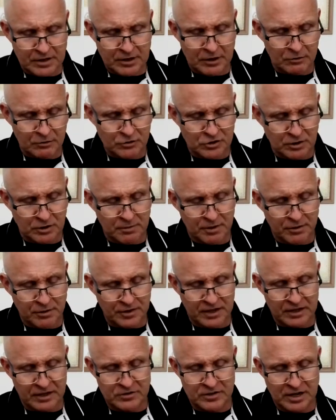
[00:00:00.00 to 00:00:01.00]
you know, some of the
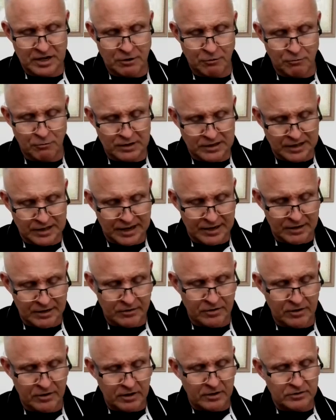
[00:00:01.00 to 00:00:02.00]
things that are
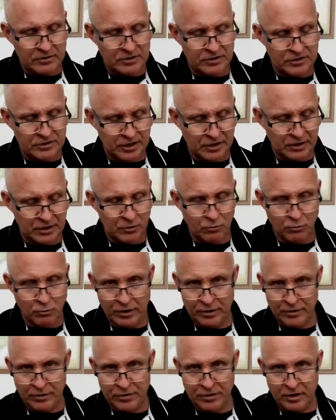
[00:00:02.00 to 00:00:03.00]
related to dealing
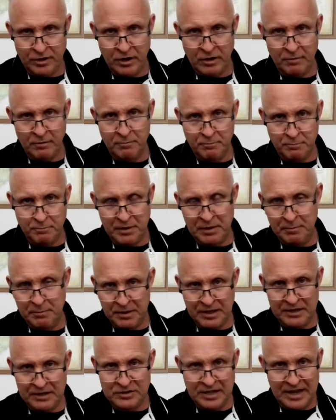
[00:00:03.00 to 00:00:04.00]
with uh,
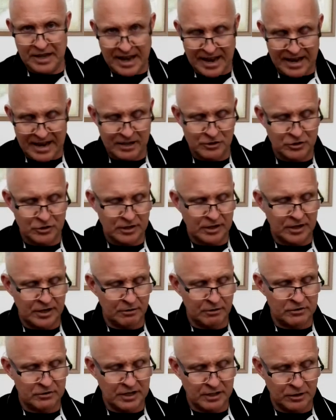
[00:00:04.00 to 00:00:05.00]
people as they age. And
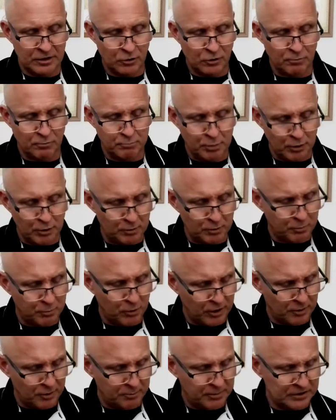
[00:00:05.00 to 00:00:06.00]
here's a little bullet
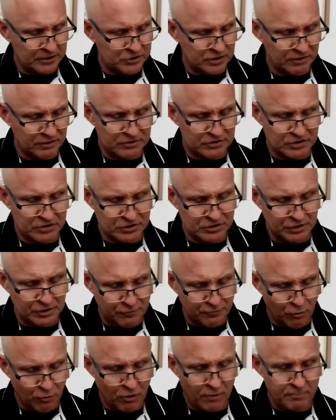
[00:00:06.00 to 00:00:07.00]
point on page
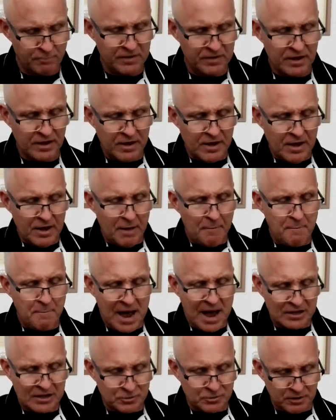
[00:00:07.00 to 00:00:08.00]
764,
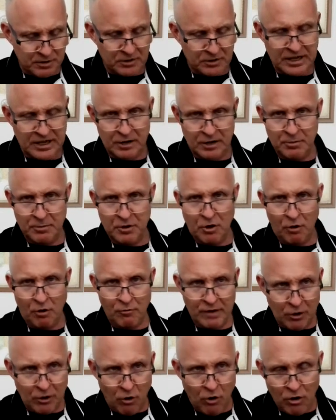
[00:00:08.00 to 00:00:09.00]
maximal attainable
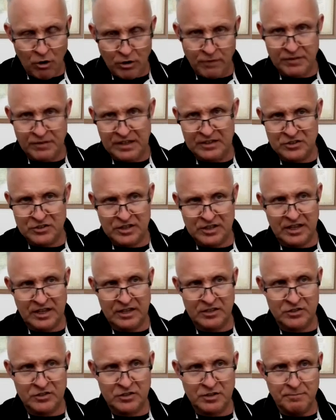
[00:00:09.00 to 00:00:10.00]
heart rate. All of these
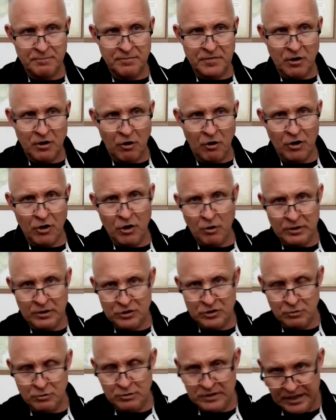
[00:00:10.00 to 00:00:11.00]
things are
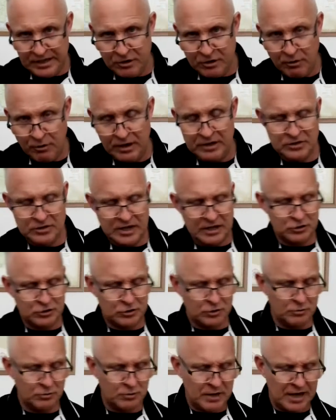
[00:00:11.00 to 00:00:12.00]
going to decrease
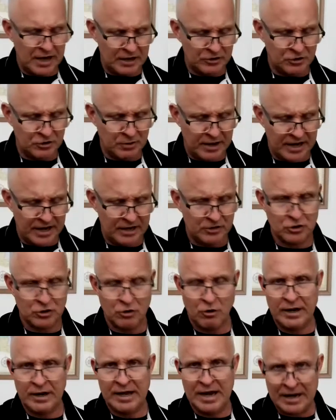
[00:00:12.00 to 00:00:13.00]
as you as you age.
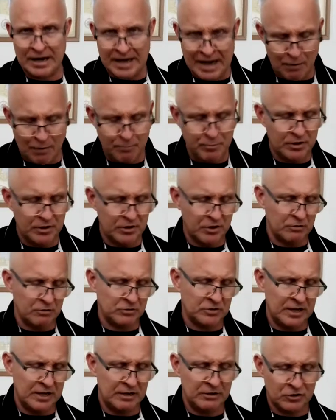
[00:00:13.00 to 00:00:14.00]
Cardiac output
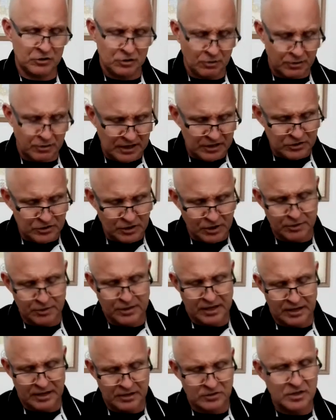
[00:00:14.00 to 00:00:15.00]
goes down. And so these are the
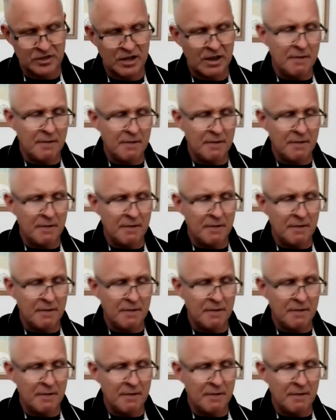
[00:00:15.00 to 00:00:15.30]
things